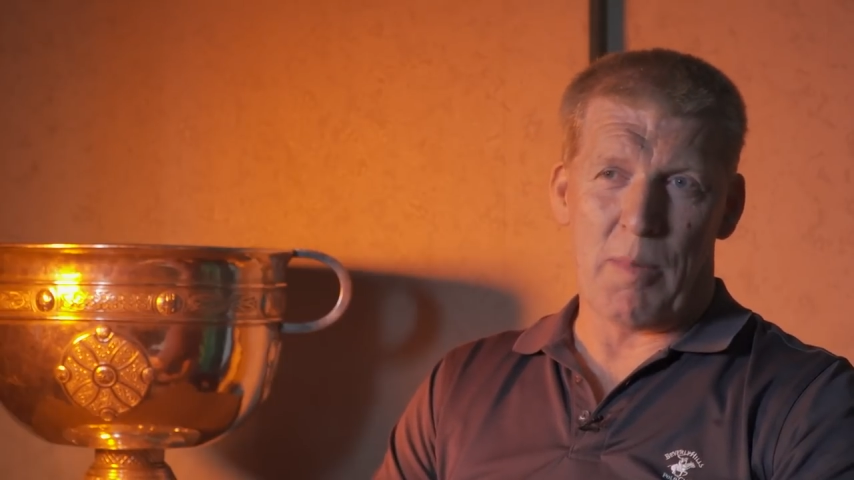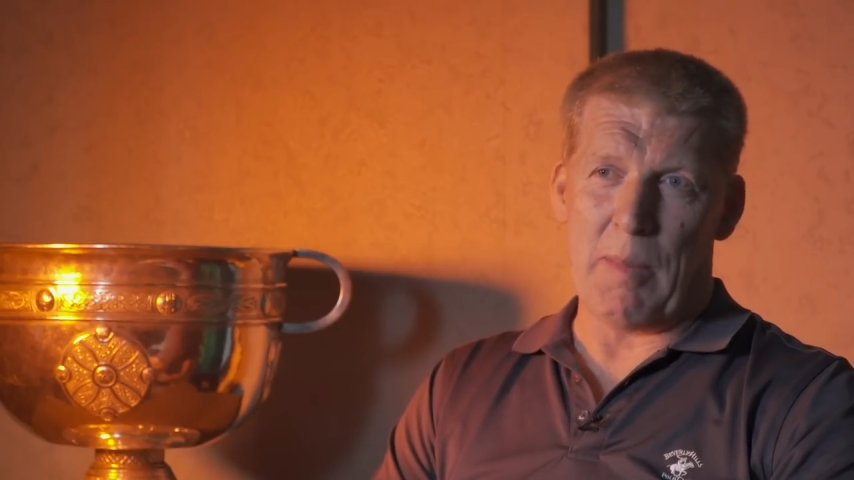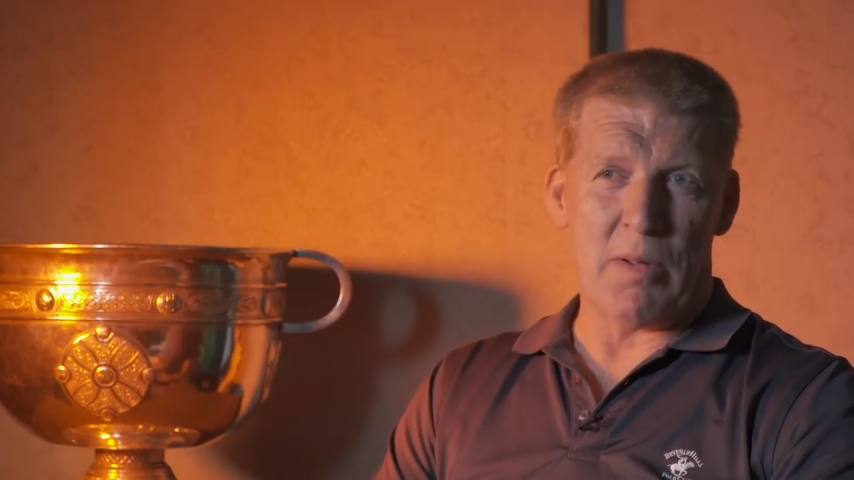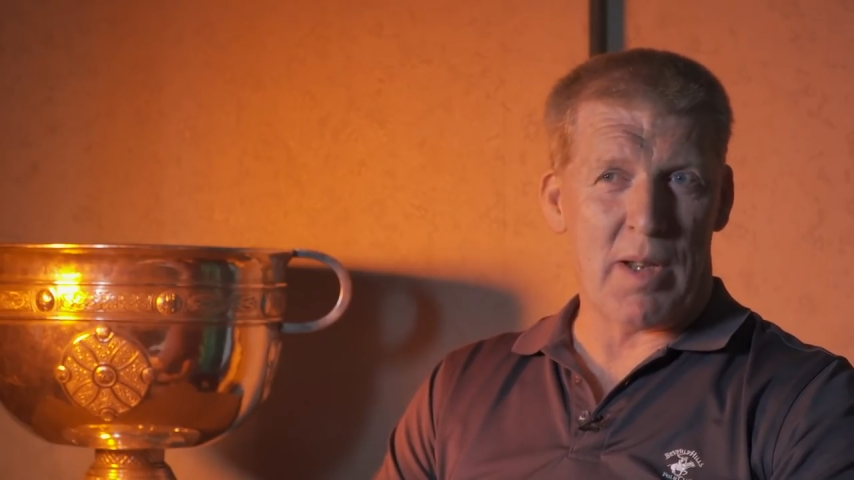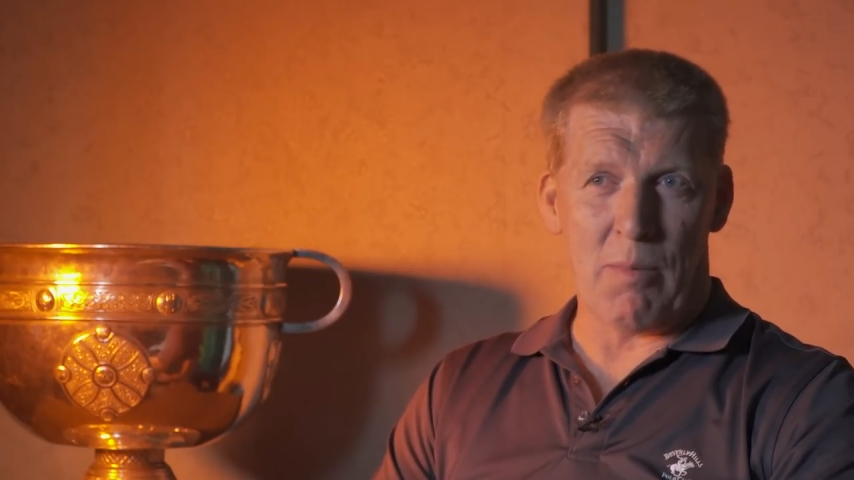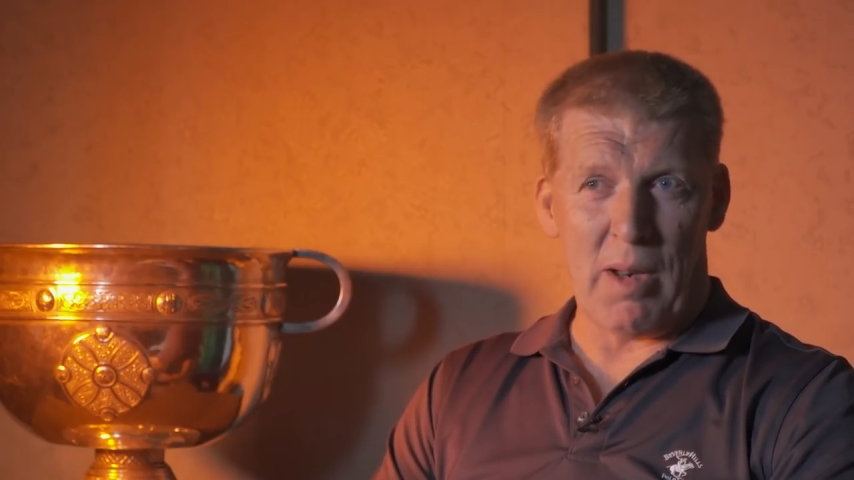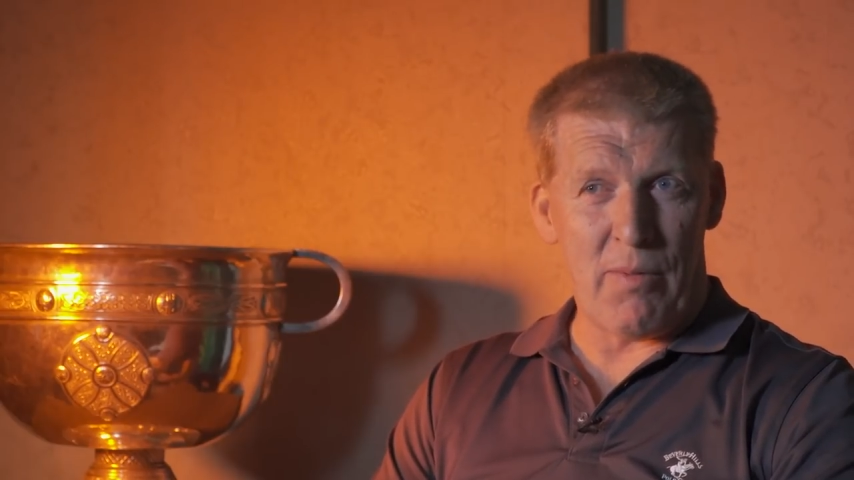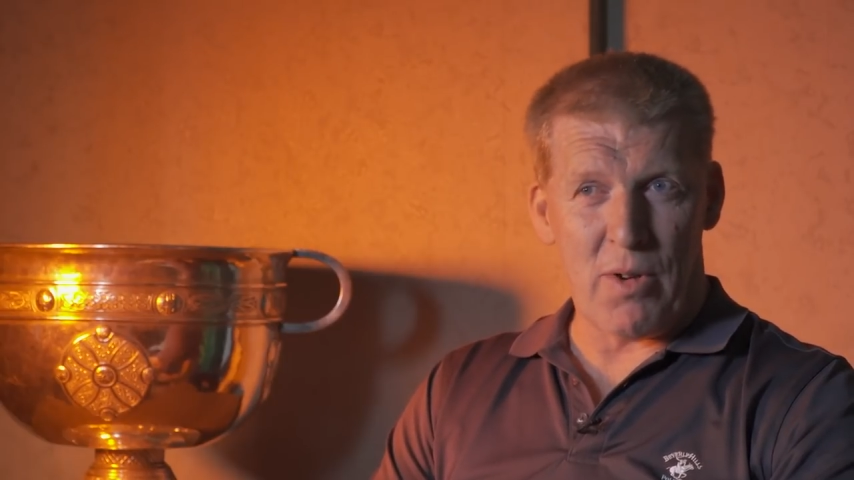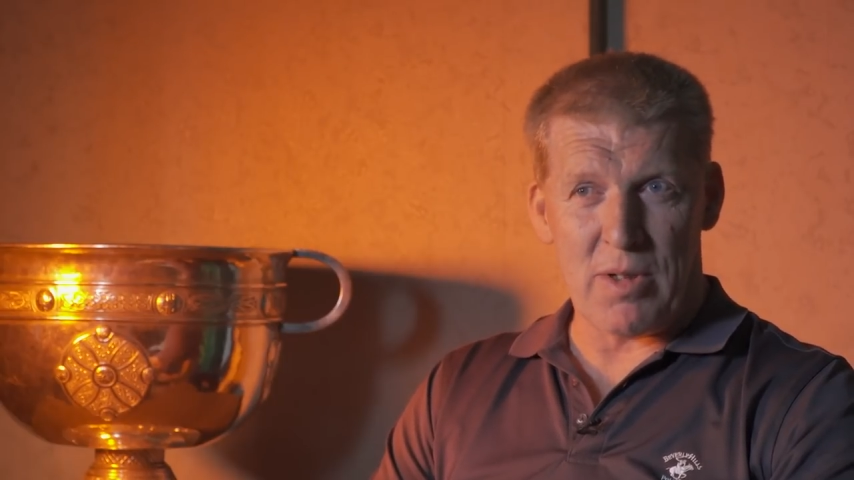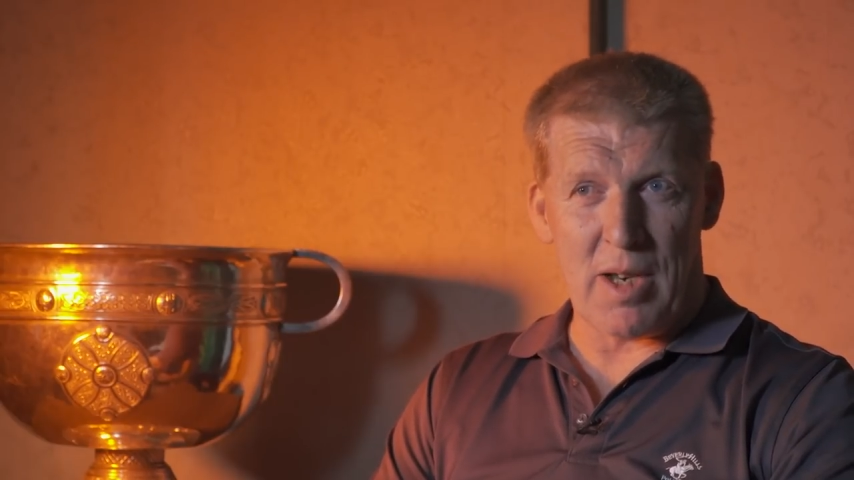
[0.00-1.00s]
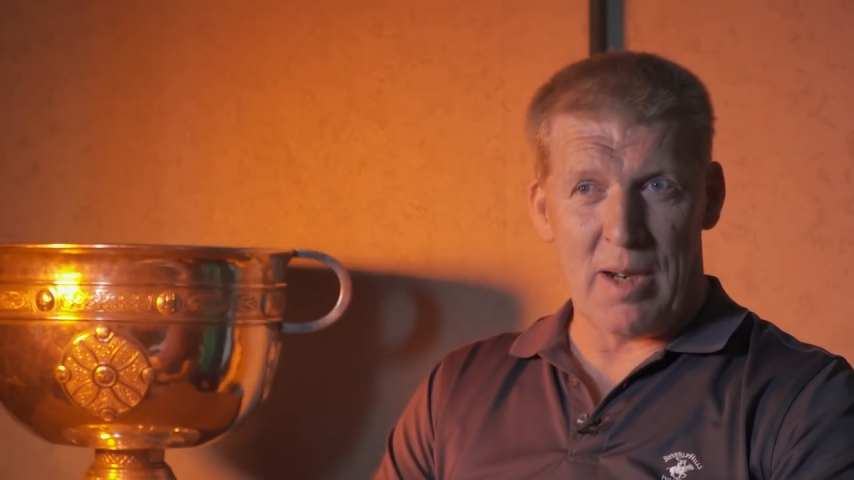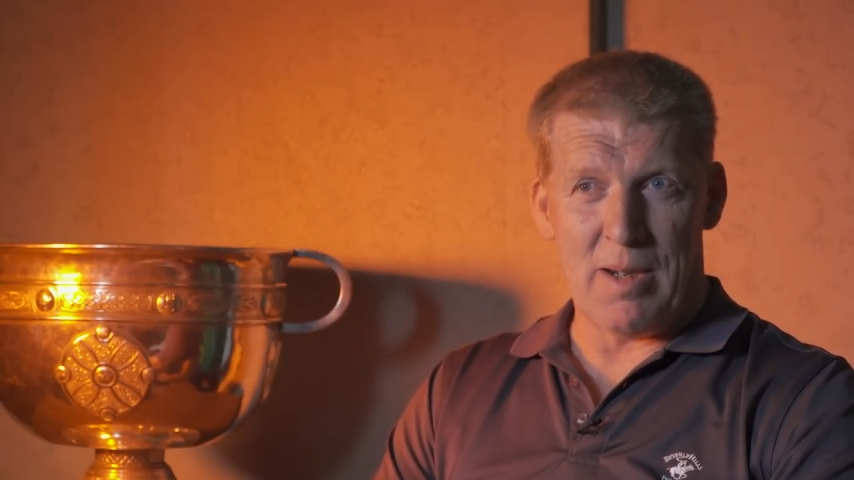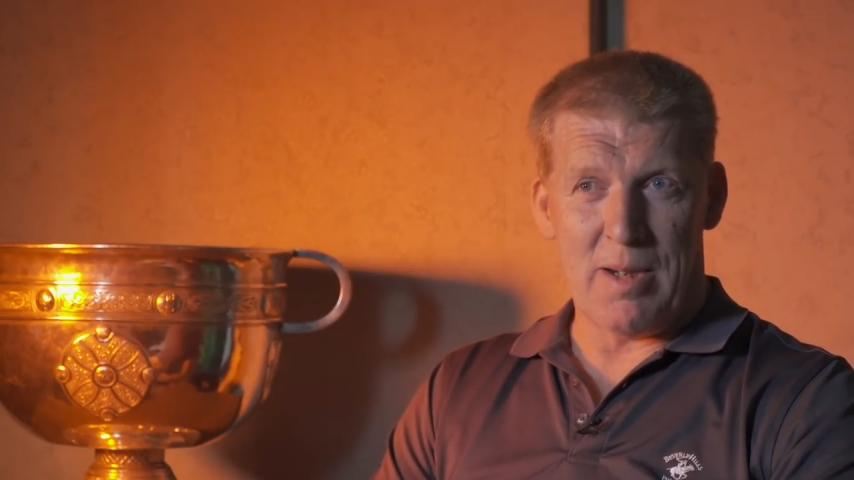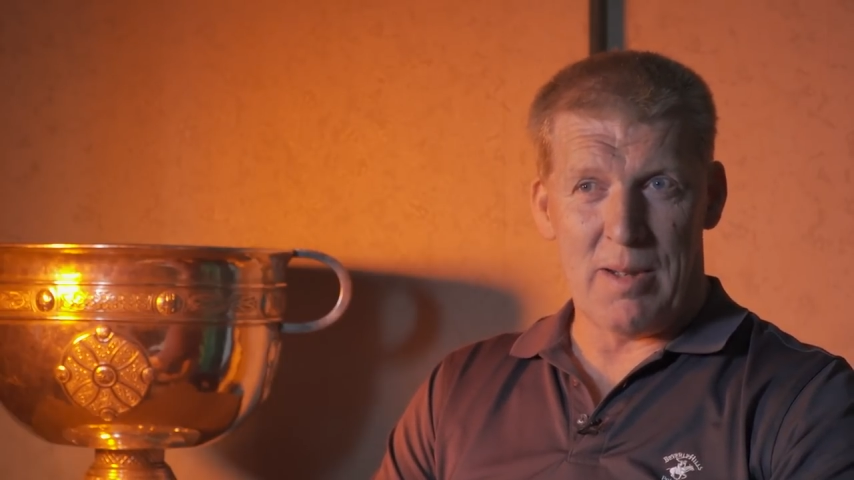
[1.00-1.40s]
of people standing waiting for us there.